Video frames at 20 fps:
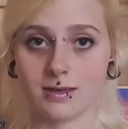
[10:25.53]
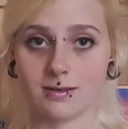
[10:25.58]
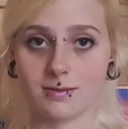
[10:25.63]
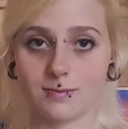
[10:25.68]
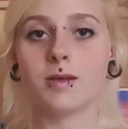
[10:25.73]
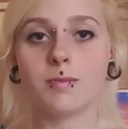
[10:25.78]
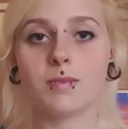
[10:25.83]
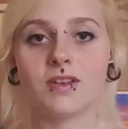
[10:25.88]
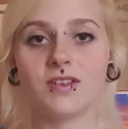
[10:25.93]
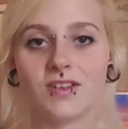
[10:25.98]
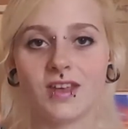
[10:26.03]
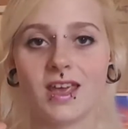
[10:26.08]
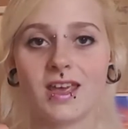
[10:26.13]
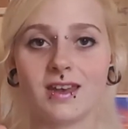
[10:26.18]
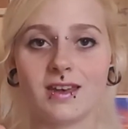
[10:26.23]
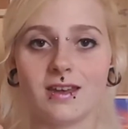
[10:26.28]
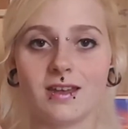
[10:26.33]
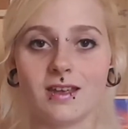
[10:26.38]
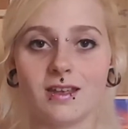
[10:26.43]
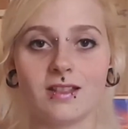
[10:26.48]
Number
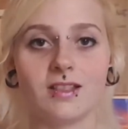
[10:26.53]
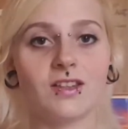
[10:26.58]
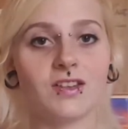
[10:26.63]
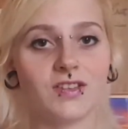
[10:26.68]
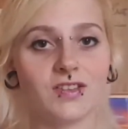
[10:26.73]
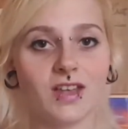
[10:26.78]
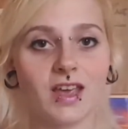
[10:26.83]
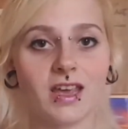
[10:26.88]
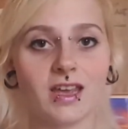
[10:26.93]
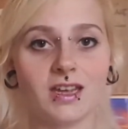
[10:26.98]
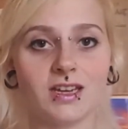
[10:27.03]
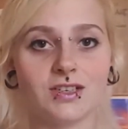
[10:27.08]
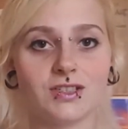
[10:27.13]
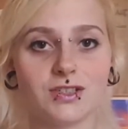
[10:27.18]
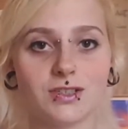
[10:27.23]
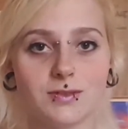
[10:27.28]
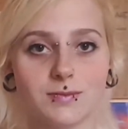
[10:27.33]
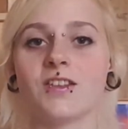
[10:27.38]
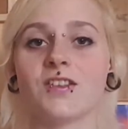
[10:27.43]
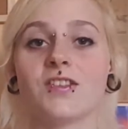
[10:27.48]
10, the sage.
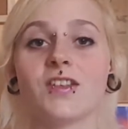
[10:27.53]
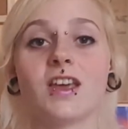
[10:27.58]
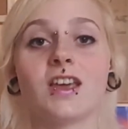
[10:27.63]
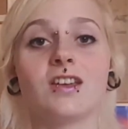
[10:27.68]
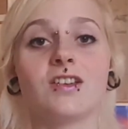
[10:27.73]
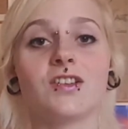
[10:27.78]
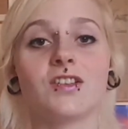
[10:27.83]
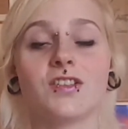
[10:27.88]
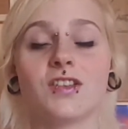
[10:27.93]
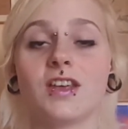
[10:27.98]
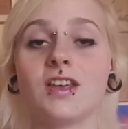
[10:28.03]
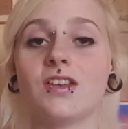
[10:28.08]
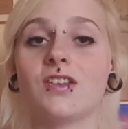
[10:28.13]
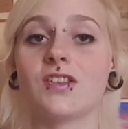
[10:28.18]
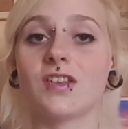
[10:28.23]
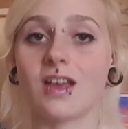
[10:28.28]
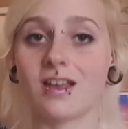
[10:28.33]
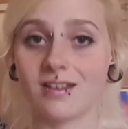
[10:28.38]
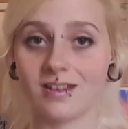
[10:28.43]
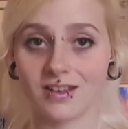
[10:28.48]
The sage
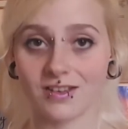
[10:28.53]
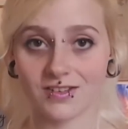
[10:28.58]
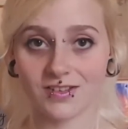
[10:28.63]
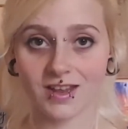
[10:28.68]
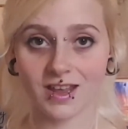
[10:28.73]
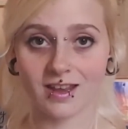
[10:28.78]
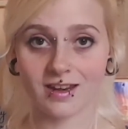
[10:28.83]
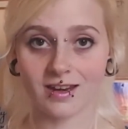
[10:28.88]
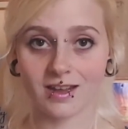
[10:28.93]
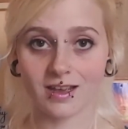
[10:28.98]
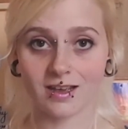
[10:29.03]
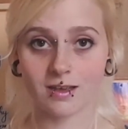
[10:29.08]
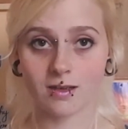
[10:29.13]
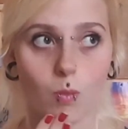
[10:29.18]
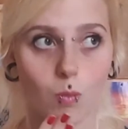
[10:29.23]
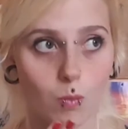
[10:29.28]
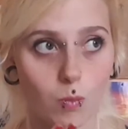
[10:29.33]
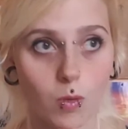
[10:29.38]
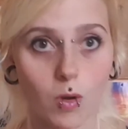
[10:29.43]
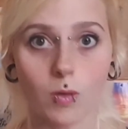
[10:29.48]
seeks understanding.
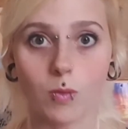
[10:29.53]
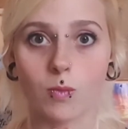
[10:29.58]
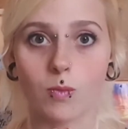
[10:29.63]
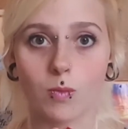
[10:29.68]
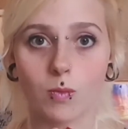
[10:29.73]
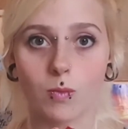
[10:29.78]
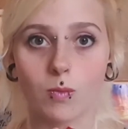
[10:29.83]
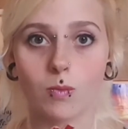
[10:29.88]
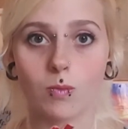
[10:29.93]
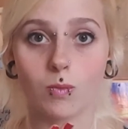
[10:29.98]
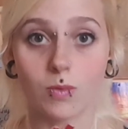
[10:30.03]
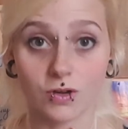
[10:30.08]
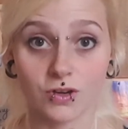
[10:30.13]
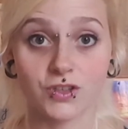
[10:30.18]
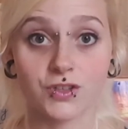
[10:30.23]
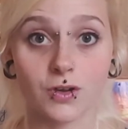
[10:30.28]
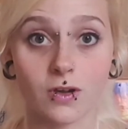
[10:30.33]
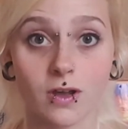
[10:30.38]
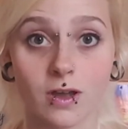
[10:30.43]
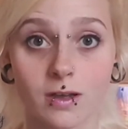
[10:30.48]
Whoa, what a
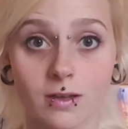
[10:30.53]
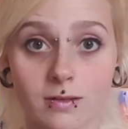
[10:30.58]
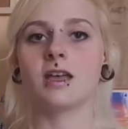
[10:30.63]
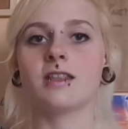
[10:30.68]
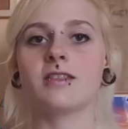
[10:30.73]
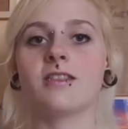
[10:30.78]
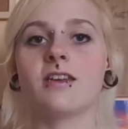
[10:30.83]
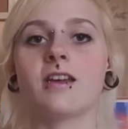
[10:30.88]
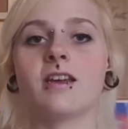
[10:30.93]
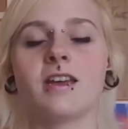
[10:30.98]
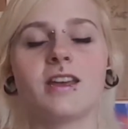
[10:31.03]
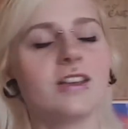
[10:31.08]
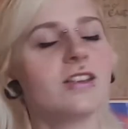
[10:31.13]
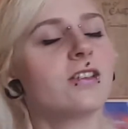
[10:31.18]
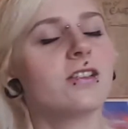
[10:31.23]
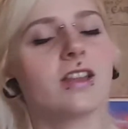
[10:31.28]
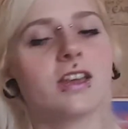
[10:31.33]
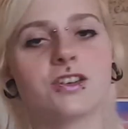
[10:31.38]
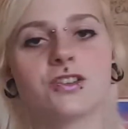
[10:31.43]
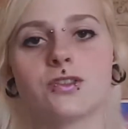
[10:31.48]
shocker. They are
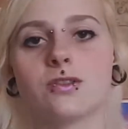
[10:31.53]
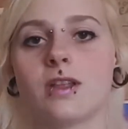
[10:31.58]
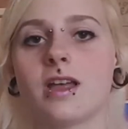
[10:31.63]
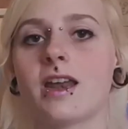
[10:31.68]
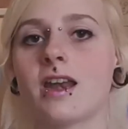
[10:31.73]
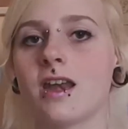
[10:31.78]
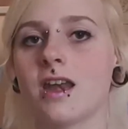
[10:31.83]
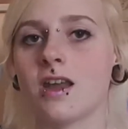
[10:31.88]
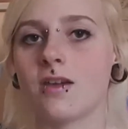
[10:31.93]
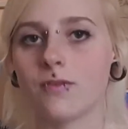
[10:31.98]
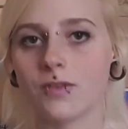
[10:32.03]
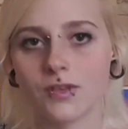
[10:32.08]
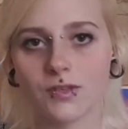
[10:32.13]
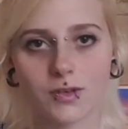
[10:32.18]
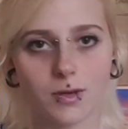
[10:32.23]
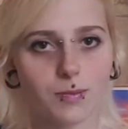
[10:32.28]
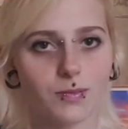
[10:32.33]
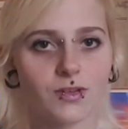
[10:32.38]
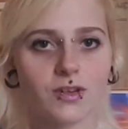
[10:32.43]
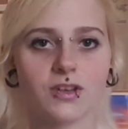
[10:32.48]
intellectual and never
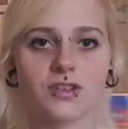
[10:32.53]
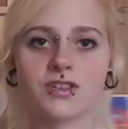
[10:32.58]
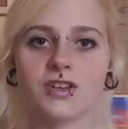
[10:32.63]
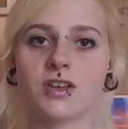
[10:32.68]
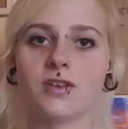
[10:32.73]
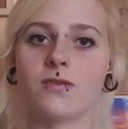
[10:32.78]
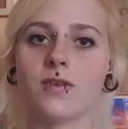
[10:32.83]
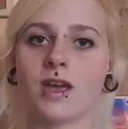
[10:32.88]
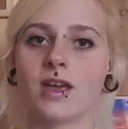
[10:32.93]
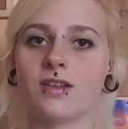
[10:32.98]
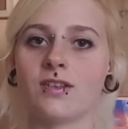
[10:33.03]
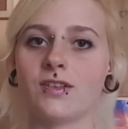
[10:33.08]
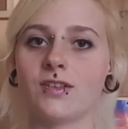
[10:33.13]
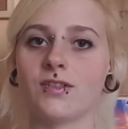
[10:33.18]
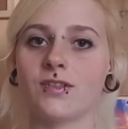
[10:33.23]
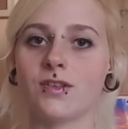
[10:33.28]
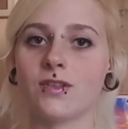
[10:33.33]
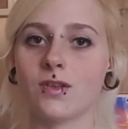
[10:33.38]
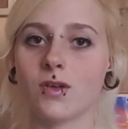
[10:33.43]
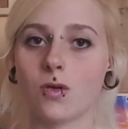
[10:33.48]
stop searching for
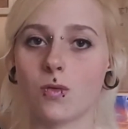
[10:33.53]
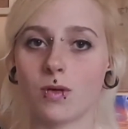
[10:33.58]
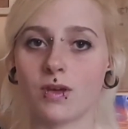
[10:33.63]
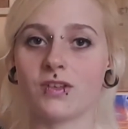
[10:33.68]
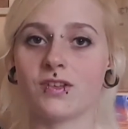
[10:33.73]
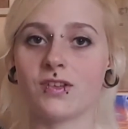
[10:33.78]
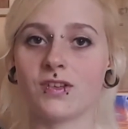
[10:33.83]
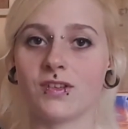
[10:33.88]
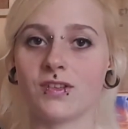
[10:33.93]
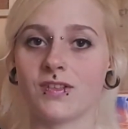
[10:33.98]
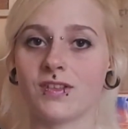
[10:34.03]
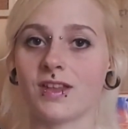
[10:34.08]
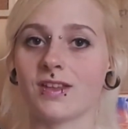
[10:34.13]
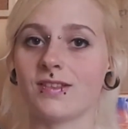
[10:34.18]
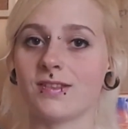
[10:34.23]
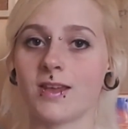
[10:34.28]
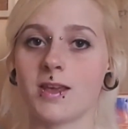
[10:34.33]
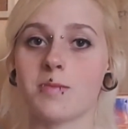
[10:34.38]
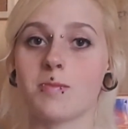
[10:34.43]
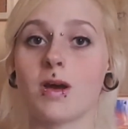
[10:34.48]
answers to the questions
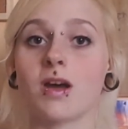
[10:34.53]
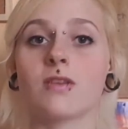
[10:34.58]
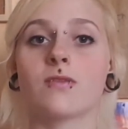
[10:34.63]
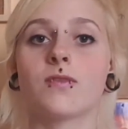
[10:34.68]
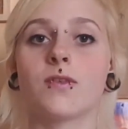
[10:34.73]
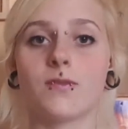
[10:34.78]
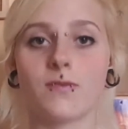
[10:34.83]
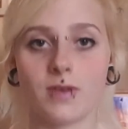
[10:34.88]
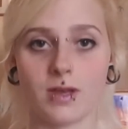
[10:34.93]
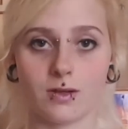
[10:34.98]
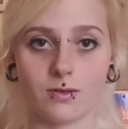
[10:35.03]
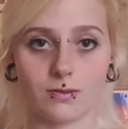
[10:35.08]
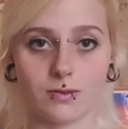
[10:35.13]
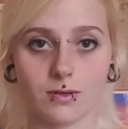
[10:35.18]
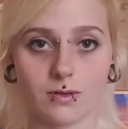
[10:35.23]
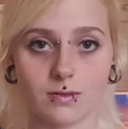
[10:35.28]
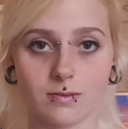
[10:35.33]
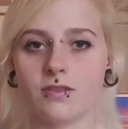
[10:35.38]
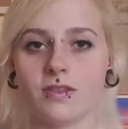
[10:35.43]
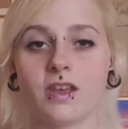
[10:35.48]
that seem unfulfilled.
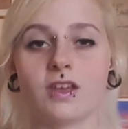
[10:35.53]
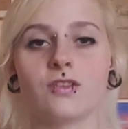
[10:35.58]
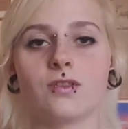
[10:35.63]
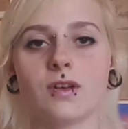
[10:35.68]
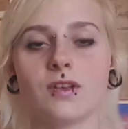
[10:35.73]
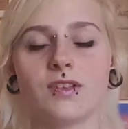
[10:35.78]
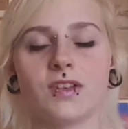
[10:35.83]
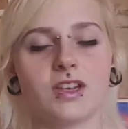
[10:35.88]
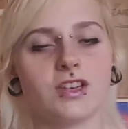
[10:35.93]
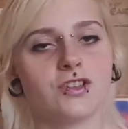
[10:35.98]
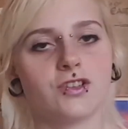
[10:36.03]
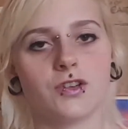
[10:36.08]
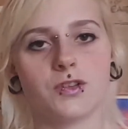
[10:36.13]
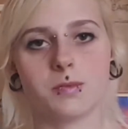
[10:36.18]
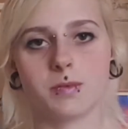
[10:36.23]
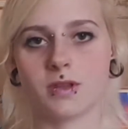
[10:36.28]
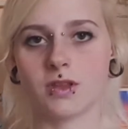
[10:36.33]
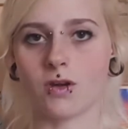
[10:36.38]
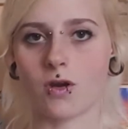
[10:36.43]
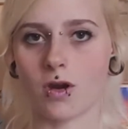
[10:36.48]
They address
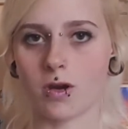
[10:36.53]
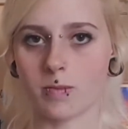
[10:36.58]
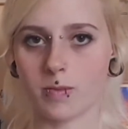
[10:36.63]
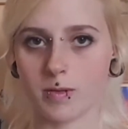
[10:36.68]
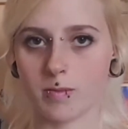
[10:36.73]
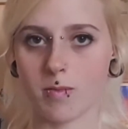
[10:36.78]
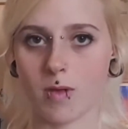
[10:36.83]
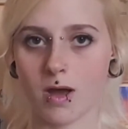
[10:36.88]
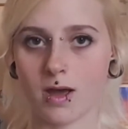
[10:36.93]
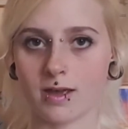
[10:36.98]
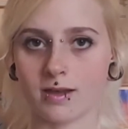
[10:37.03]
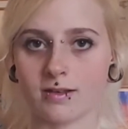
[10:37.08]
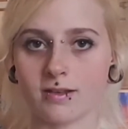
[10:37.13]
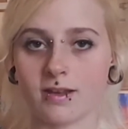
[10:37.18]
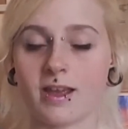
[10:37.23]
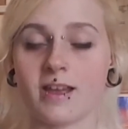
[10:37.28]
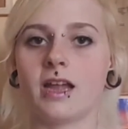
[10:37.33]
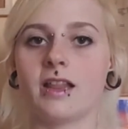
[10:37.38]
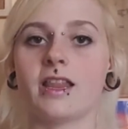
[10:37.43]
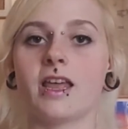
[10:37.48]
issues with an open mind,
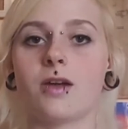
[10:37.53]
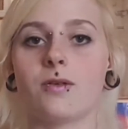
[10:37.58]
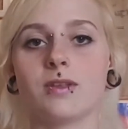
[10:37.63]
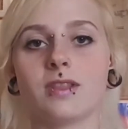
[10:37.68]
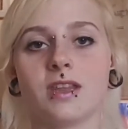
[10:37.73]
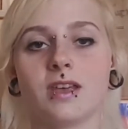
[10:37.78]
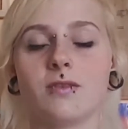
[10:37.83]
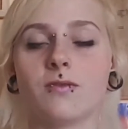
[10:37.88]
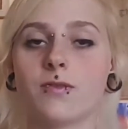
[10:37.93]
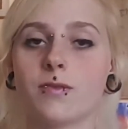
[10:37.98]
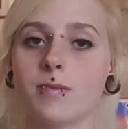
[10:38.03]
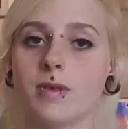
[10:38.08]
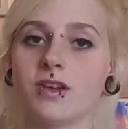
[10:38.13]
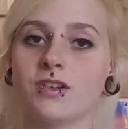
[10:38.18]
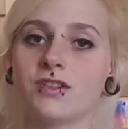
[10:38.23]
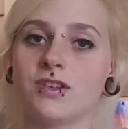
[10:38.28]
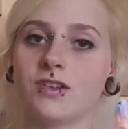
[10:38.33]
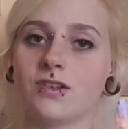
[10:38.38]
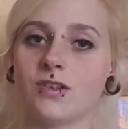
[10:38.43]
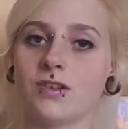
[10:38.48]
allowing the
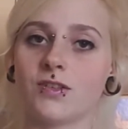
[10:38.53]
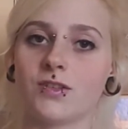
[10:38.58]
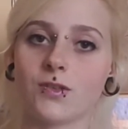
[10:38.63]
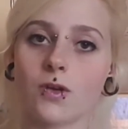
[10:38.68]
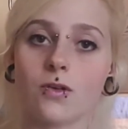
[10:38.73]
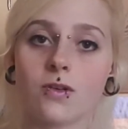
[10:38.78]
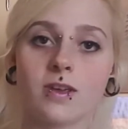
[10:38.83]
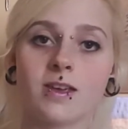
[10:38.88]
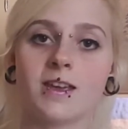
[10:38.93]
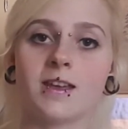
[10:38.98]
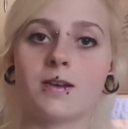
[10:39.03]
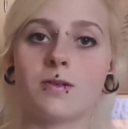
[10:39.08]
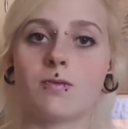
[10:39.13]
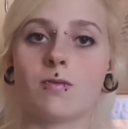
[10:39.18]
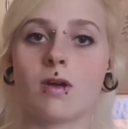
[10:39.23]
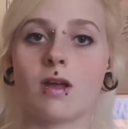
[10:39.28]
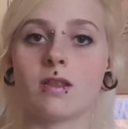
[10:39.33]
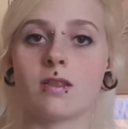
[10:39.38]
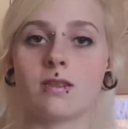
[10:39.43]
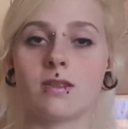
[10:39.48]
information to soak in
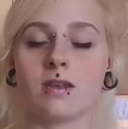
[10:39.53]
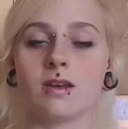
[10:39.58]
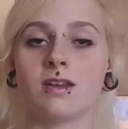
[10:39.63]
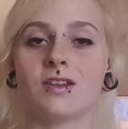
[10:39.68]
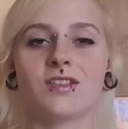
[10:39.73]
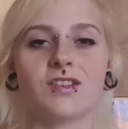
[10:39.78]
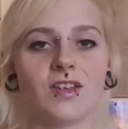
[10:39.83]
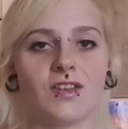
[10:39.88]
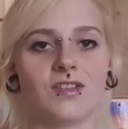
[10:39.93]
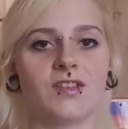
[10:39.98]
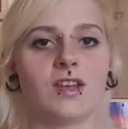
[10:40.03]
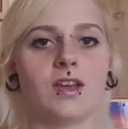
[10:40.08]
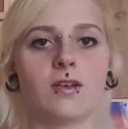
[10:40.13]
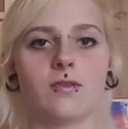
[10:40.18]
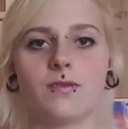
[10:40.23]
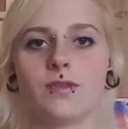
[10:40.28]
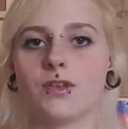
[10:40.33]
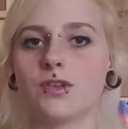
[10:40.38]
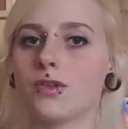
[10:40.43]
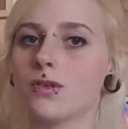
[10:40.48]
rather than assessing
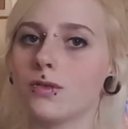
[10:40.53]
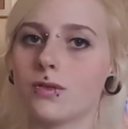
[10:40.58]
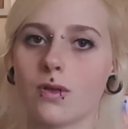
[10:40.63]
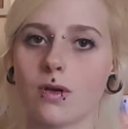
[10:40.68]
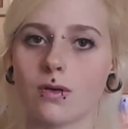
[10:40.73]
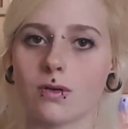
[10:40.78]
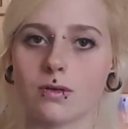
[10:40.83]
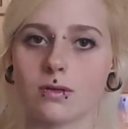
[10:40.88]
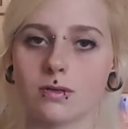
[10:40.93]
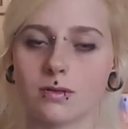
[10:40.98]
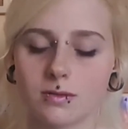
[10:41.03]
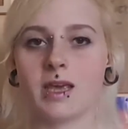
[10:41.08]
it for too long.